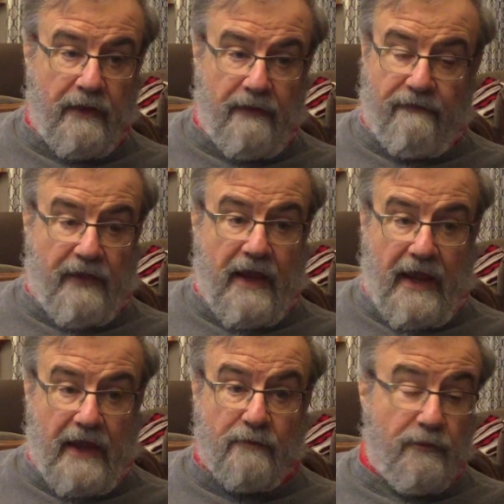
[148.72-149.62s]
that they
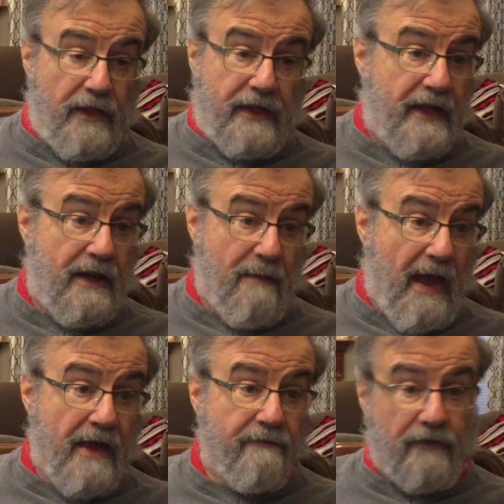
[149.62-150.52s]
had when they came
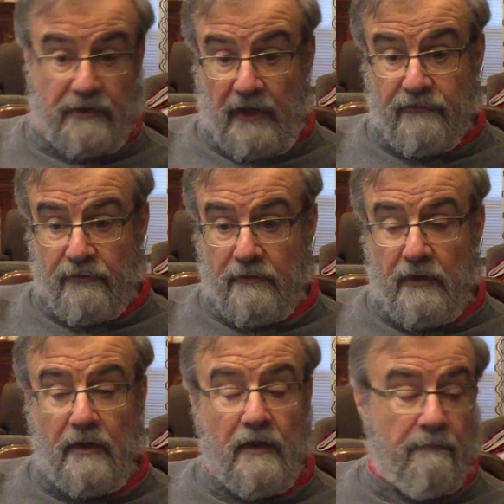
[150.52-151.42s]
out of the desert
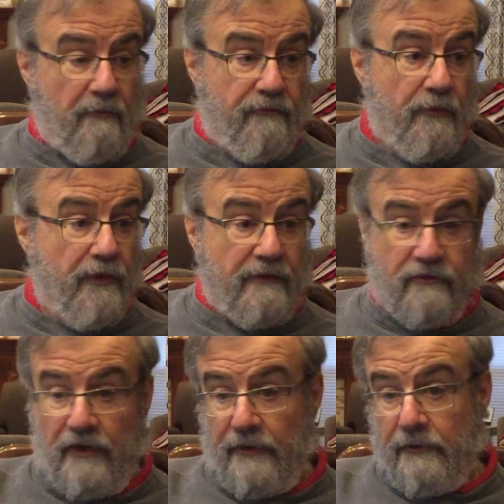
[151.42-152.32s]
before they
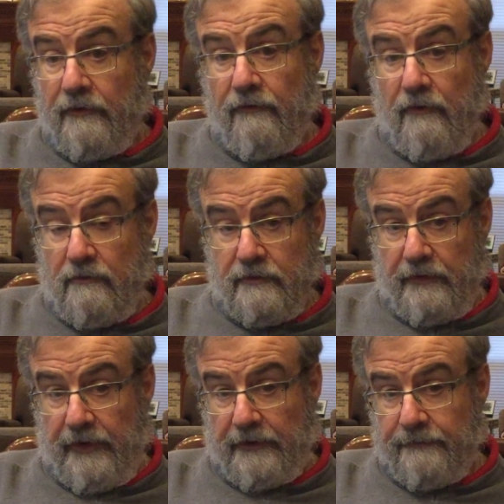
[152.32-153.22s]
settled in the Holy
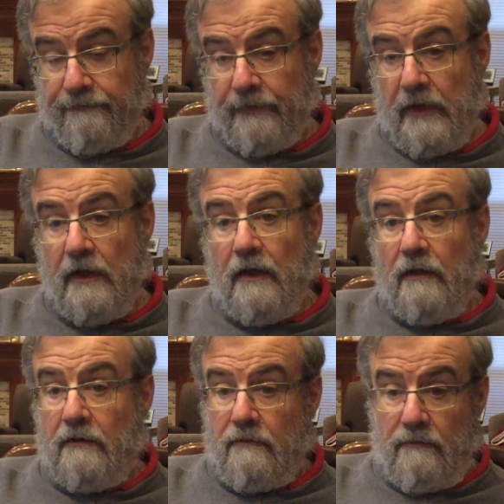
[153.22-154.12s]
Land,
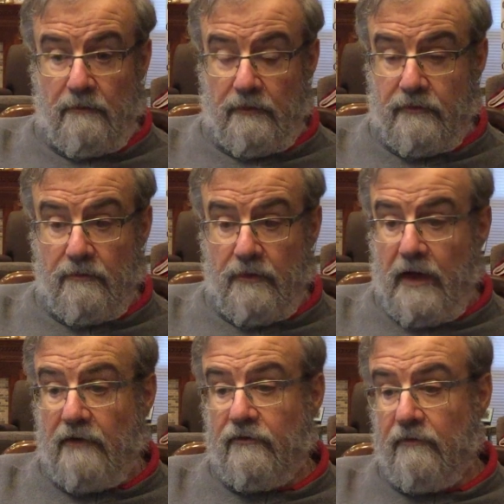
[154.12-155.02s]
to a
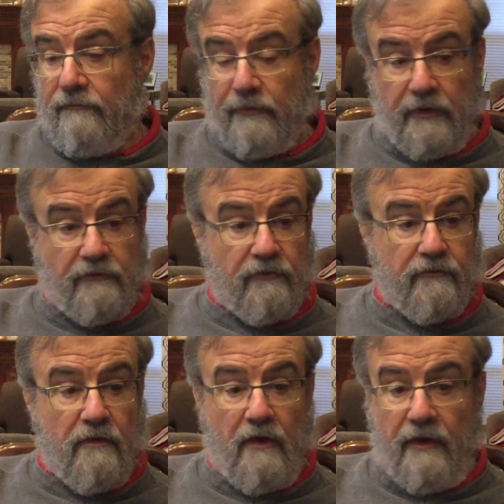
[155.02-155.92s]
nation of religious
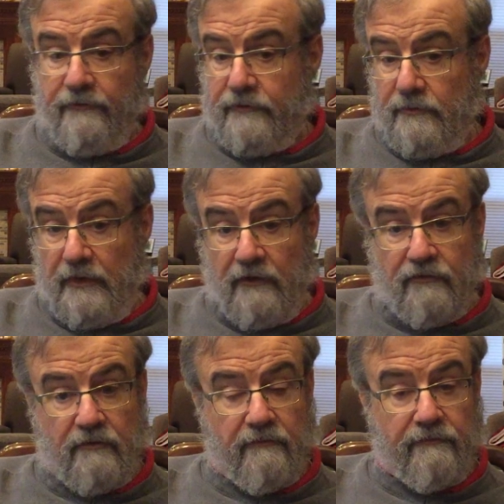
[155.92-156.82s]
laws, to a
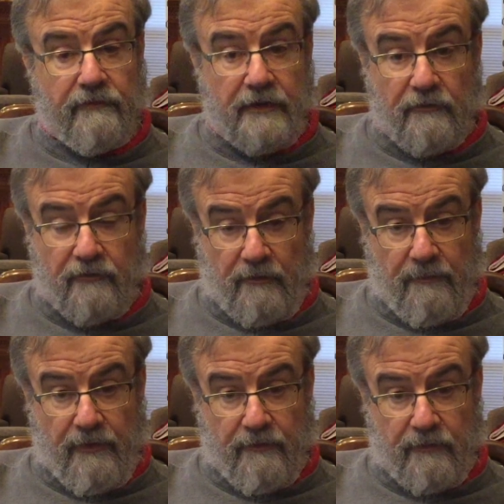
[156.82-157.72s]
nation of leadership
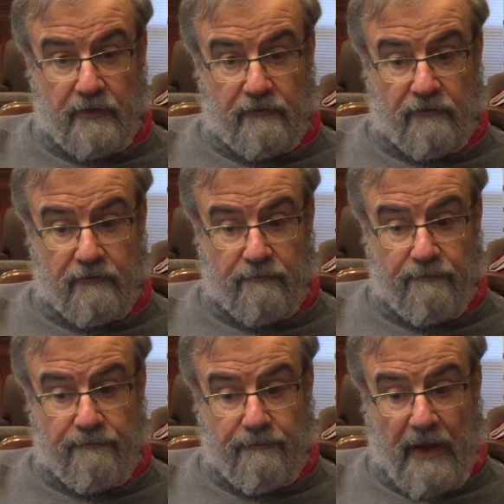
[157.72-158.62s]
by the religious
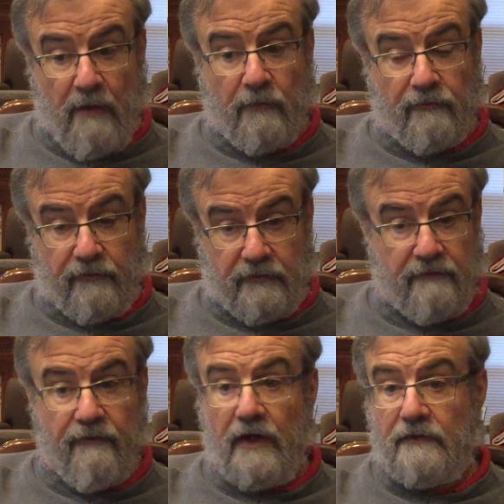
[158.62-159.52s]
powers, the
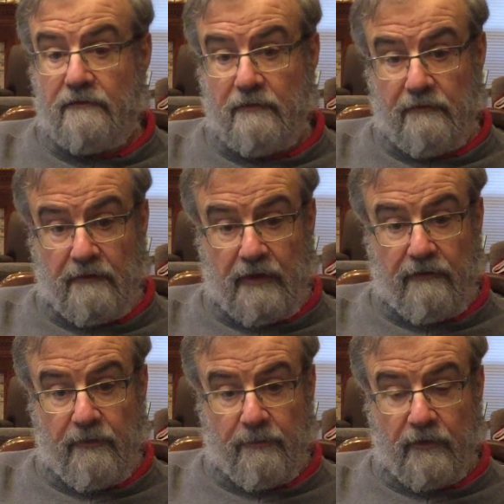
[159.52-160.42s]
Levites
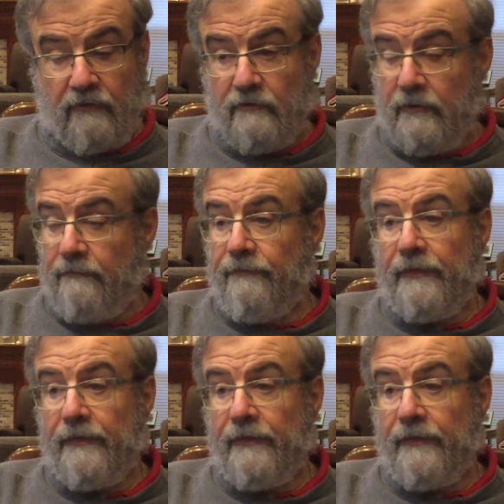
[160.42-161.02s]
and the priesthood,